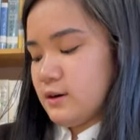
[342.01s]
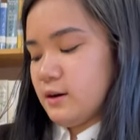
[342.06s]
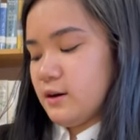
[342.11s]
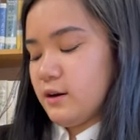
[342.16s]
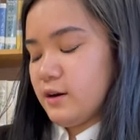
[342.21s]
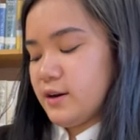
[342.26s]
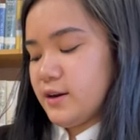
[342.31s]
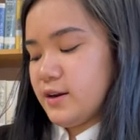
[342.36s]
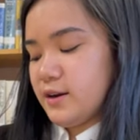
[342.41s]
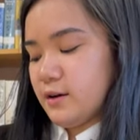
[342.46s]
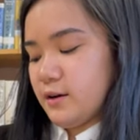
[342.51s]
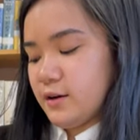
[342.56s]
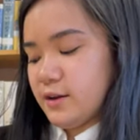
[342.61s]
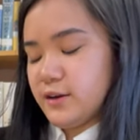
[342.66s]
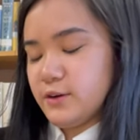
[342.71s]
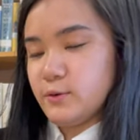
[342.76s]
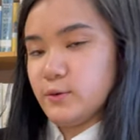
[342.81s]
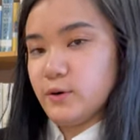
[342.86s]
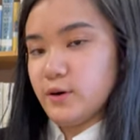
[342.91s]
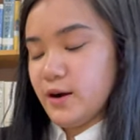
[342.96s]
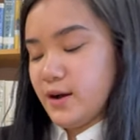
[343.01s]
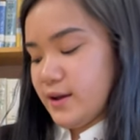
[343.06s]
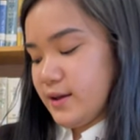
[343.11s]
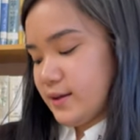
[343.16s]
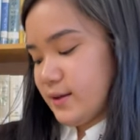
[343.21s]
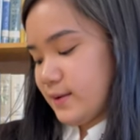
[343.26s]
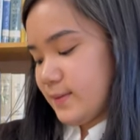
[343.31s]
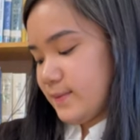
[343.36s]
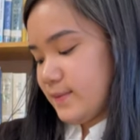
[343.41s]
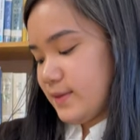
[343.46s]
On and on you will
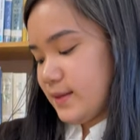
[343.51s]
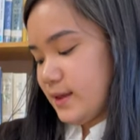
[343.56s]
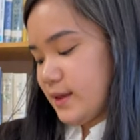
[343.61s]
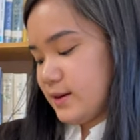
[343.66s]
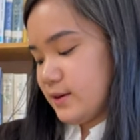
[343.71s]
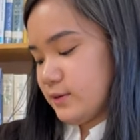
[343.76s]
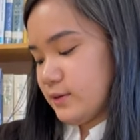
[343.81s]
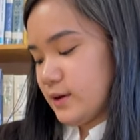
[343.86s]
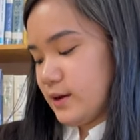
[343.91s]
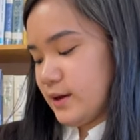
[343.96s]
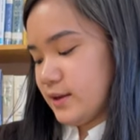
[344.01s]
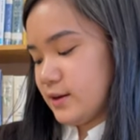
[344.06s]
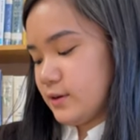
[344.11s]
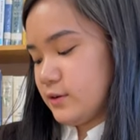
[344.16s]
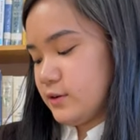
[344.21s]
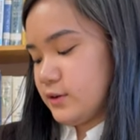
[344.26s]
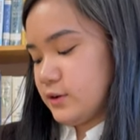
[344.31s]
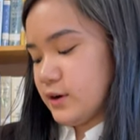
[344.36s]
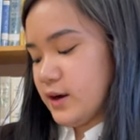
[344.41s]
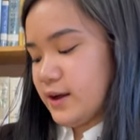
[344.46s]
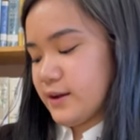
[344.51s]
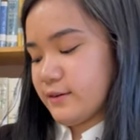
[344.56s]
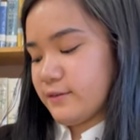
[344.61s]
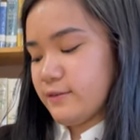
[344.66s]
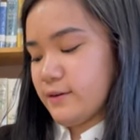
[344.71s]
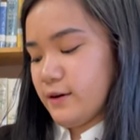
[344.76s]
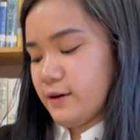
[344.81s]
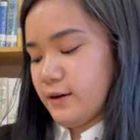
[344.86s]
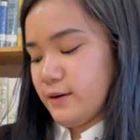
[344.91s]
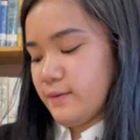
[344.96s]
hike, and I know you'll hike
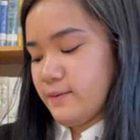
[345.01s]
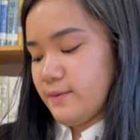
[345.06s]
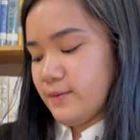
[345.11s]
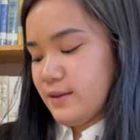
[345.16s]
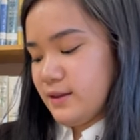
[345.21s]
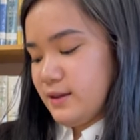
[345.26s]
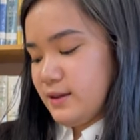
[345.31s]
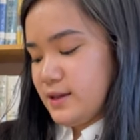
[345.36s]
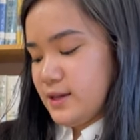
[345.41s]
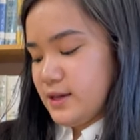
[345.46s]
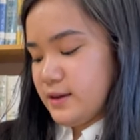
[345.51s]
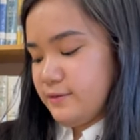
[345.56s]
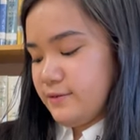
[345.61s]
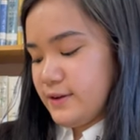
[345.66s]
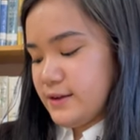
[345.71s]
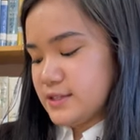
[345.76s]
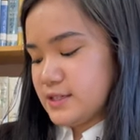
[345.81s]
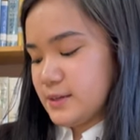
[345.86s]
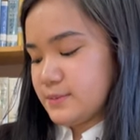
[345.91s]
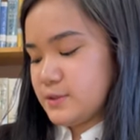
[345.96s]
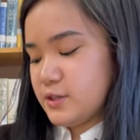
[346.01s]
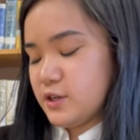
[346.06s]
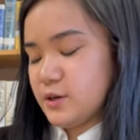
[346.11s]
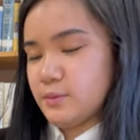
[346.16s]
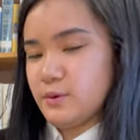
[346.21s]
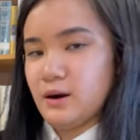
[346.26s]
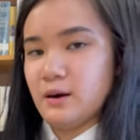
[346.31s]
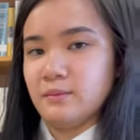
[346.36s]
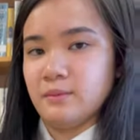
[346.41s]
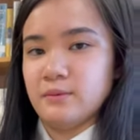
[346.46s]
far, and face up to your
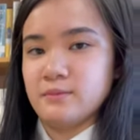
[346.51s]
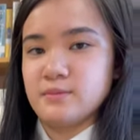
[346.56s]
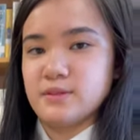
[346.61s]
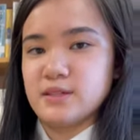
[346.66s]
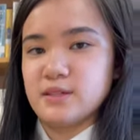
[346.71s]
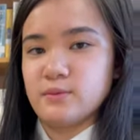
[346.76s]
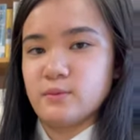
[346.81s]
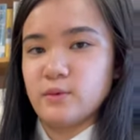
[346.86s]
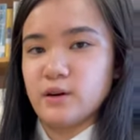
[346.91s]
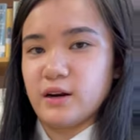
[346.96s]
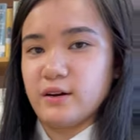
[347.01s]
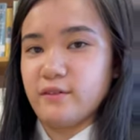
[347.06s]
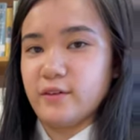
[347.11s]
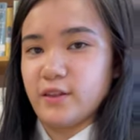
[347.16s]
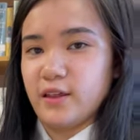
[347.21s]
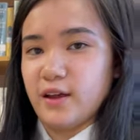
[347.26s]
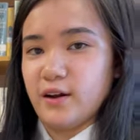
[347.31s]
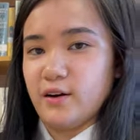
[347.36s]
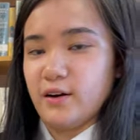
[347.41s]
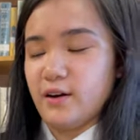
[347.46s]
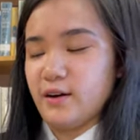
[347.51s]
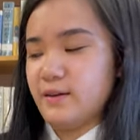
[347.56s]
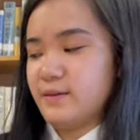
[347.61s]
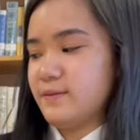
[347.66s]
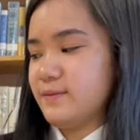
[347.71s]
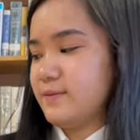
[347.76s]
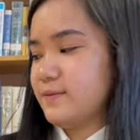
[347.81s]
problems, whatever they are.